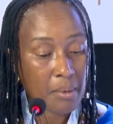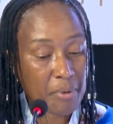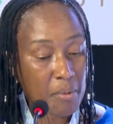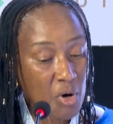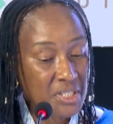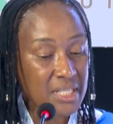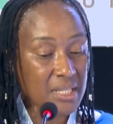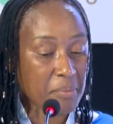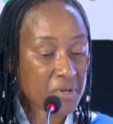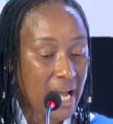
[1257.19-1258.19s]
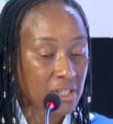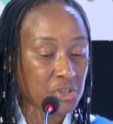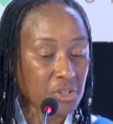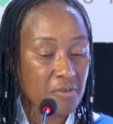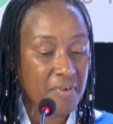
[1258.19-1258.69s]
Promoting the
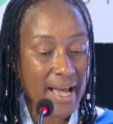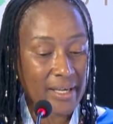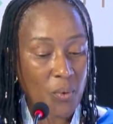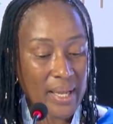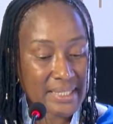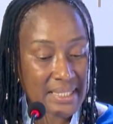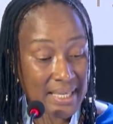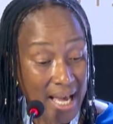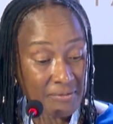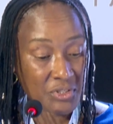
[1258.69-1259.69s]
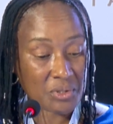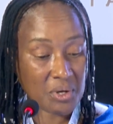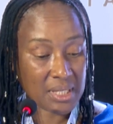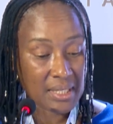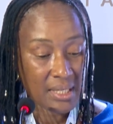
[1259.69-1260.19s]
production of high-quality livestock